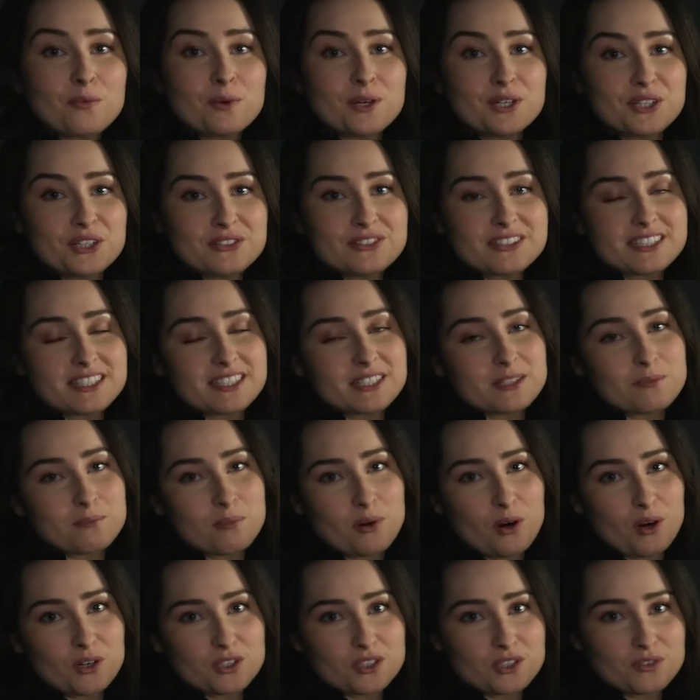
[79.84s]
When using the
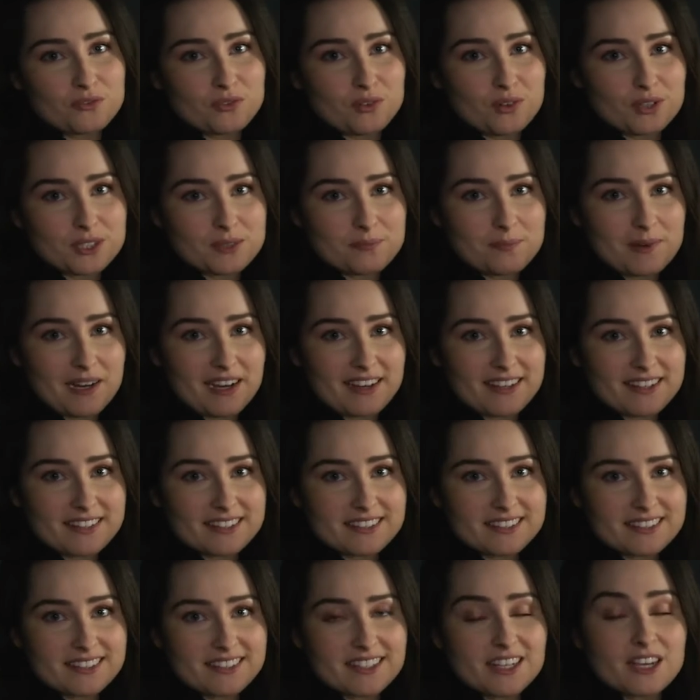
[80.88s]
Porsche Voice
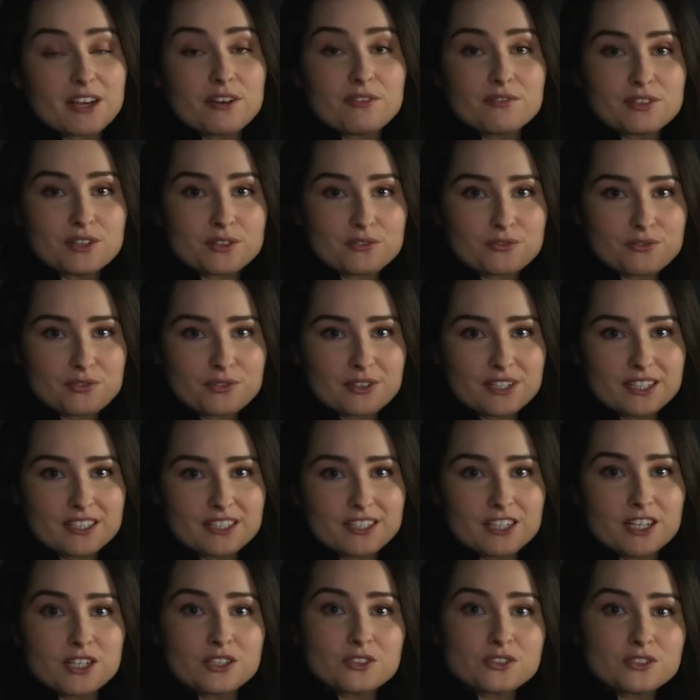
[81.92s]
Pilot, feel
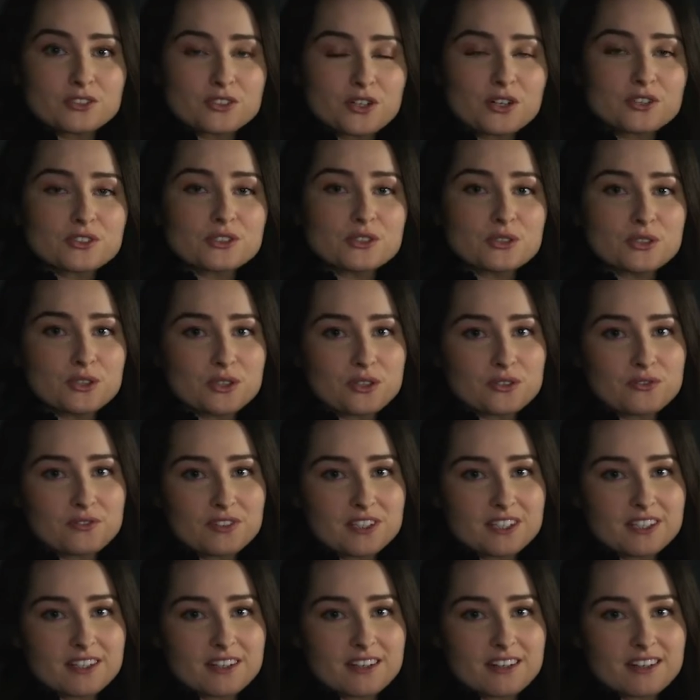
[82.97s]
free to talk to your
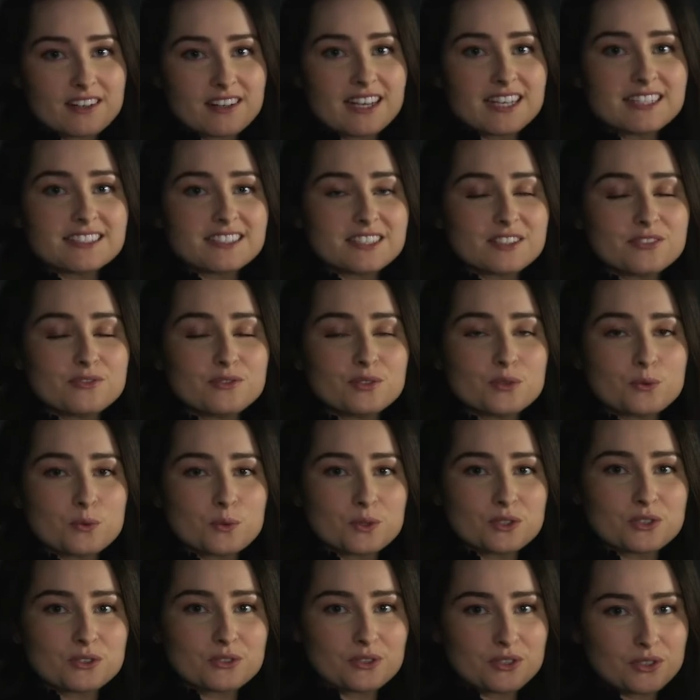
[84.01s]
vehicle as if you
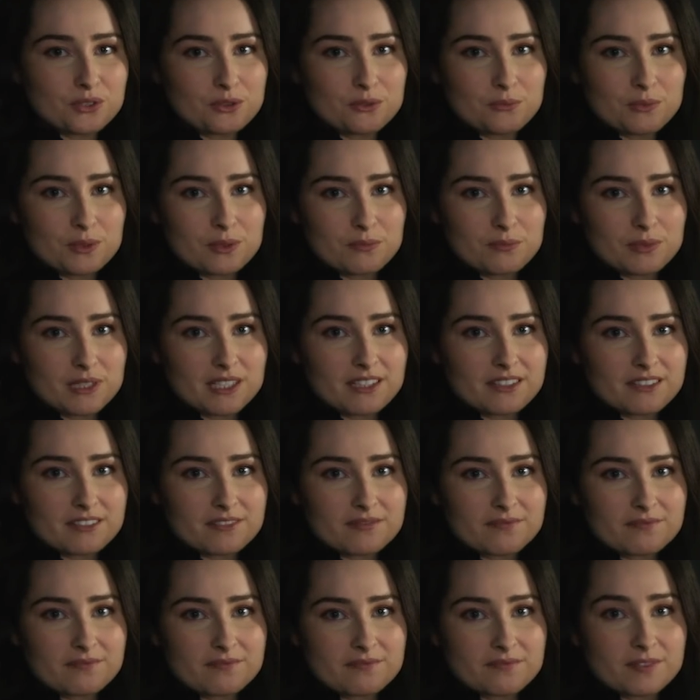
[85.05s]
would to a human
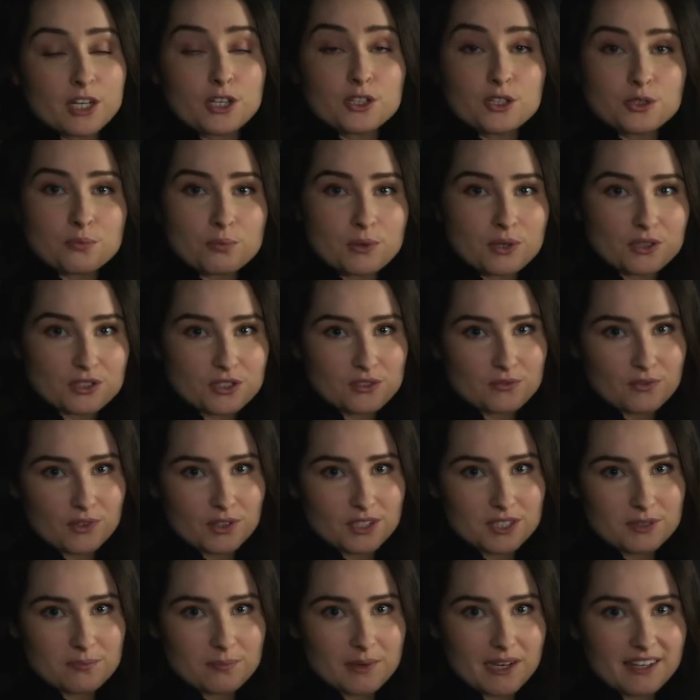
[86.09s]
being. Your Porsche
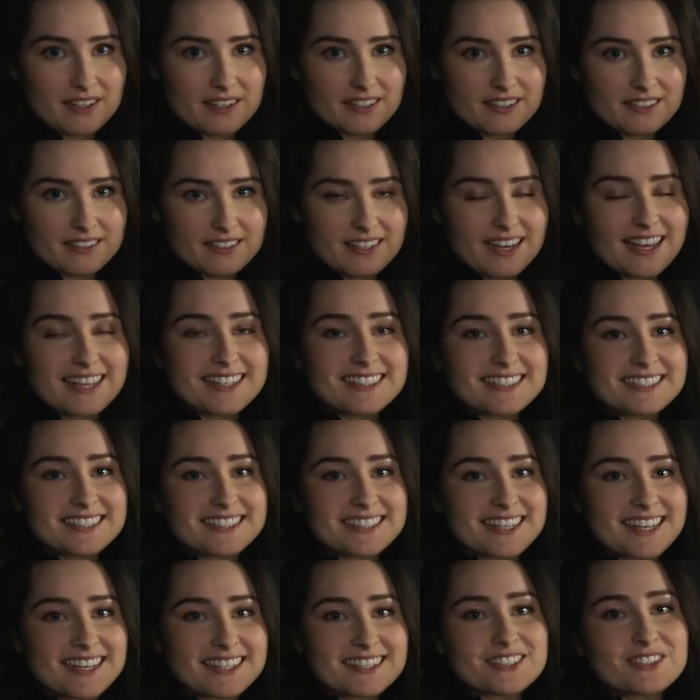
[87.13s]
Voice Pilot
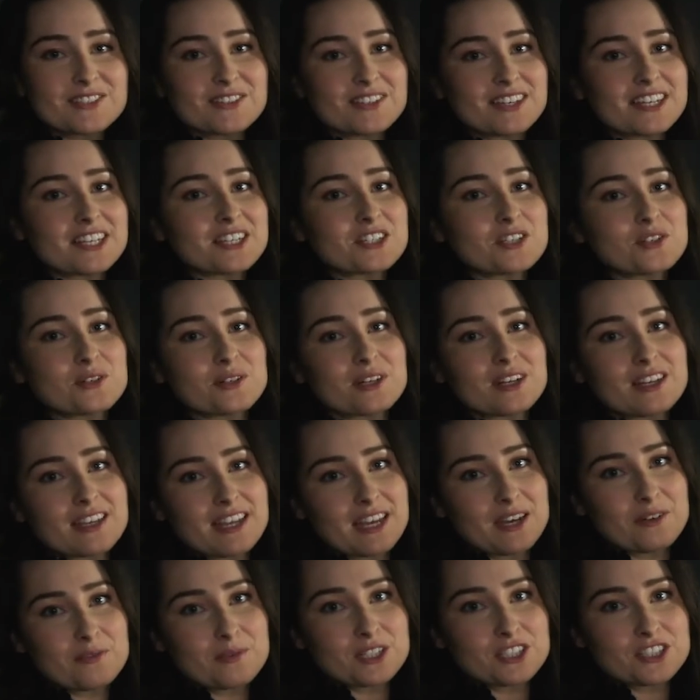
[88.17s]
understands your natural
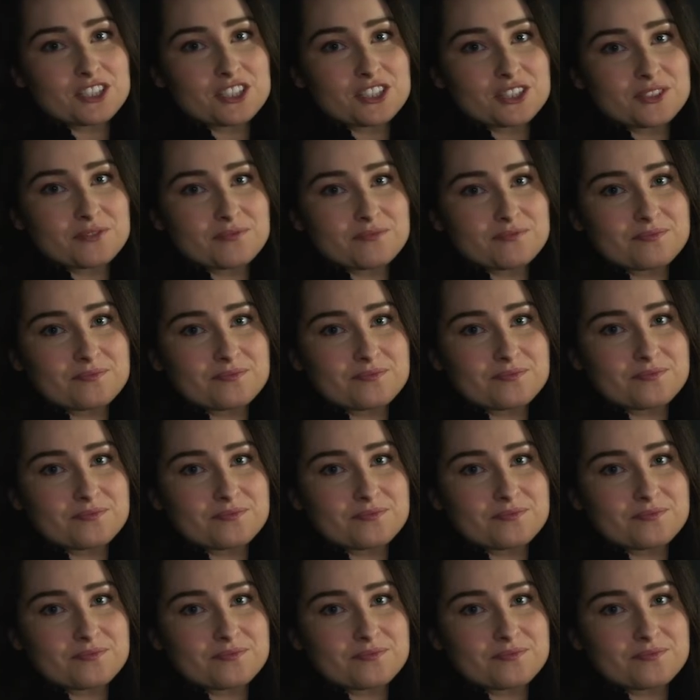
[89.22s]
language.